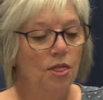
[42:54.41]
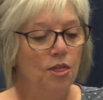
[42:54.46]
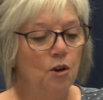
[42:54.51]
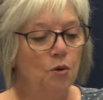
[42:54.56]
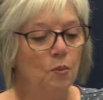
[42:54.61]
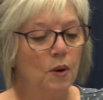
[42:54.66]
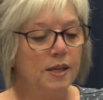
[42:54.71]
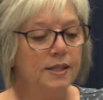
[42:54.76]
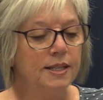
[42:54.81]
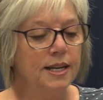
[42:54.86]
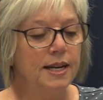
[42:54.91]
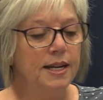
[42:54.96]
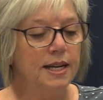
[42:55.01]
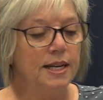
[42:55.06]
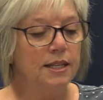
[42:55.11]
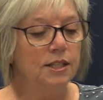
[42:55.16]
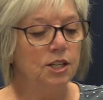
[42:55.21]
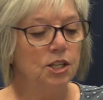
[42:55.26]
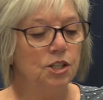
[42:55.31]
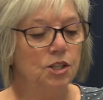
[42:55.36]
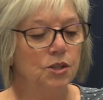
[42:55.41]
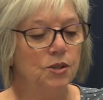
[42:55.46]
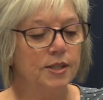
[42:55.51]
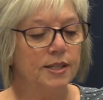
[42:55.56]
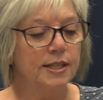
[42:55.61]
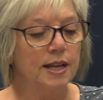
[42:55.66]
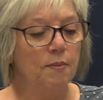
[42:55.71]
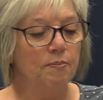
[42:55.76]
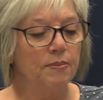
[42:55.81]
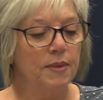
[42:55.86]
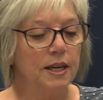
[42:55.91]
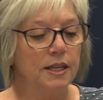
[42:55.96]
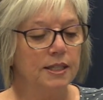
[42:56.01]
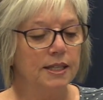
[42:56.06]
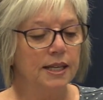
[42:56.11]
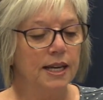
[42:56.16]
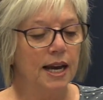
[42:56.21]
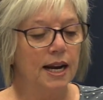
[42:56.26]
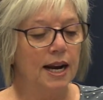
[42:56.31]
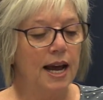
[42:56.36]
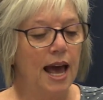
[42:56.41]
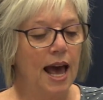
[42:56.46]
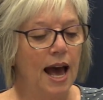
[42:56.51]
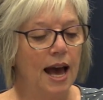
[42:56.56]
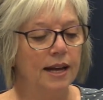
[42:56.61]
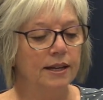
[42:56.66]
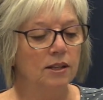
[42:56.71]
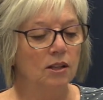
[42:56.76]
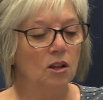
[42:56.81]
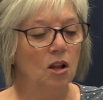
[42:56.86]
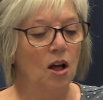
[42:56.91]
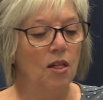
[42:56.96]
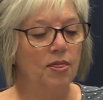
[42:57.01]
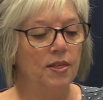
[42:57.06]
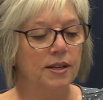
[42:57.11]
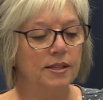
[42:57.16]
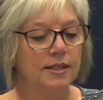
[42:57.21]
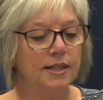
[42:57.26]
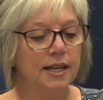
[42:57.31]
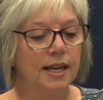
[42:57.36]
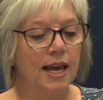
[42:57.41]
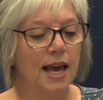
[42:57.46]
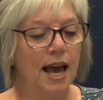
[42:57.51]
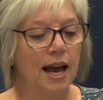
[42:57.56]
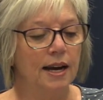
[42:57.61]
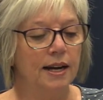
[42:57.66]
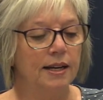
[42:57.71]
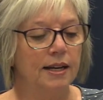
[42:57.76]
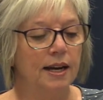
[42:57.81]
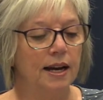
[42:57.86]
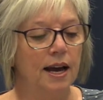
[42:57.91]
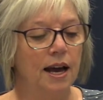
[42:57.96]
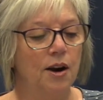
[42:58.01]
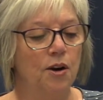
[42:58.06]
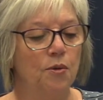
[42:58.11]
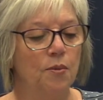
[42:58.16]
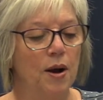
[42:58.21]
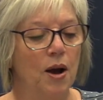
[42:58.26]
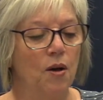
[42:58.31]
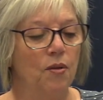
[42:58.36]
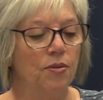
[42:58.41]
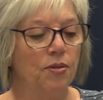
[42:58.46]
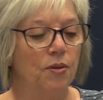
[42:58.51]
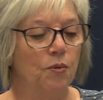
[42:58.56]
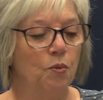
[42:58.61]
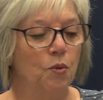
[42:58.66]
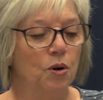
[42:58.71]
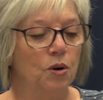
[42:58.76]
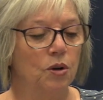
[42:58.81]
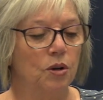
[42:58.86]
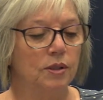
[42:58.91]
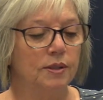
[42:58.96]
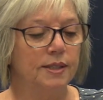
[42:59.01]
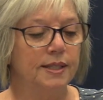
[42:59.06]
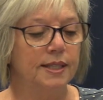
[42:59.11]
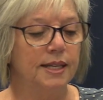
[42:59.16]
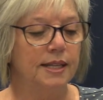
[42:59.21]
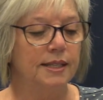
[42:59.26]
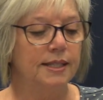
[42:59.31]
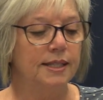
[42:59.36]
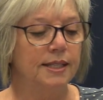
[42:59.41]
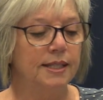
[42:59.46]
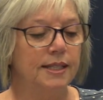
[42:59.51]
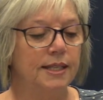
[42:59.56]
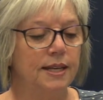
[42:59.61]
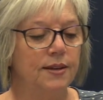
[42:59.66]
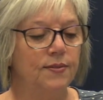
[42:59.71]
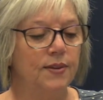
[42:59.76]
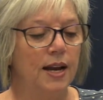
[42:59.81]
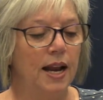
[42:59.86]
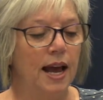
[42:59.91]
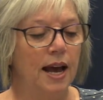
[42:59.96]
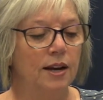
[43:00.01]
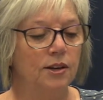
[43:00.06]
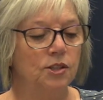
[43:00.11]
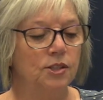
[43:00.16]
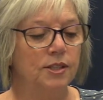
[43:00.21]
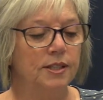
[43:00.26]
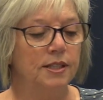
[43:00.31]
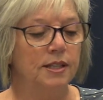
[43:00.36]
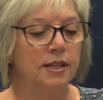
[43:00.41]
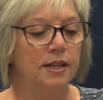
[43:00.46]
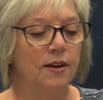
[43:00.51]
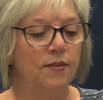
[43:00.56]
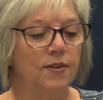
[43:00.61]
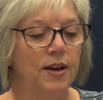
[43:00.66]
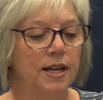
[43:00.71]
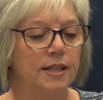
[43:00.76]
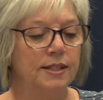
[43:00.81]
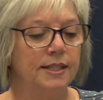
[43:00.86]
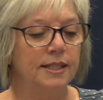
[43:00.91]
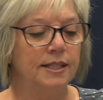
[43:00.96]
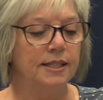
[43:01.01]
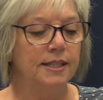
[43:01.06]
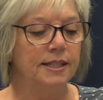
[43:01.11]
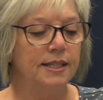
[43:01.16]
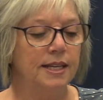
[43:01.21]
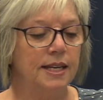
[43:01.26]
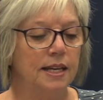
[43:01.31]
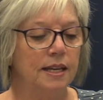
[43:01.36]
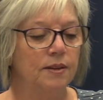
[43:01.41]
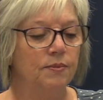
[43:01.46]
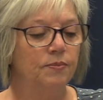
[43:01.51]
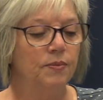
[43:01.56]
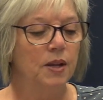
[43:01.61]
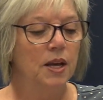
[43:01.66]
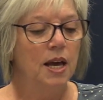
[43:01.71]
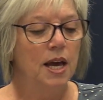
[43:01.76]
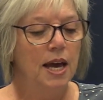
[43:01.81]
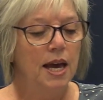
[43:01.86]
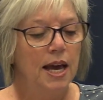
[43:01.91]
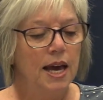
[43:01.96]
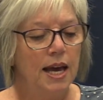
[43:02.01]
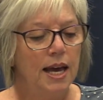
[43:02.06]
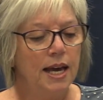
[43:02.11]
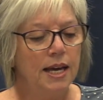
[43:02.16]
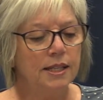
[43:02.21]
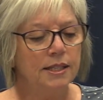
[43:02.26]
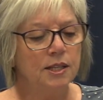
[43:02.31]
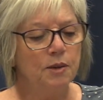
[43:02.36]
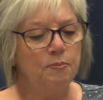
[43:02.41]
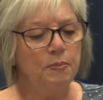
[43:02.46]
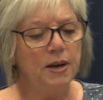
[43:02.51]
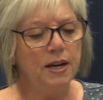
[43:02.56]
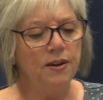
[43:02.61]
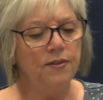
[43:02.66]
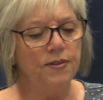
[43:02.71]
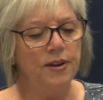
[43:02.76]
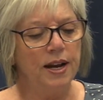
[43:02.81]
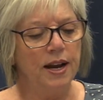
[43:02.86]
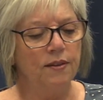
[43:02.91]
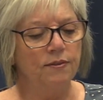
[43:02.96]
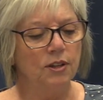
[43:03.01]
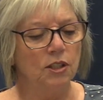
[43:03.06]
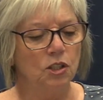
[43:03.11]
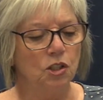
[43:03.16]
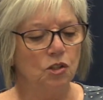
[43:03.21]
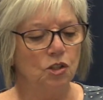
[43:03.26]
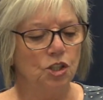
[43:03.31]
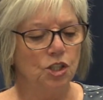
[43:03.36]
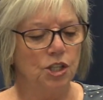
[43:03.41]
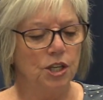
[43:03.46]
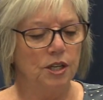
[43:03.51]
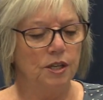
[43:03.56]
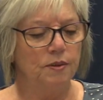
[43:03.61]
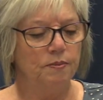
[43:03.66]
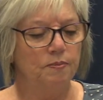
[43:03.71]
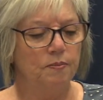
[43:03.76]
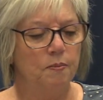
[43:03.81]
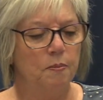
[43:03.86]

There was a need to do something to get a handle on this in Canada and around the world, said Stephen Anderson of NCC. It's a bit of an evolution,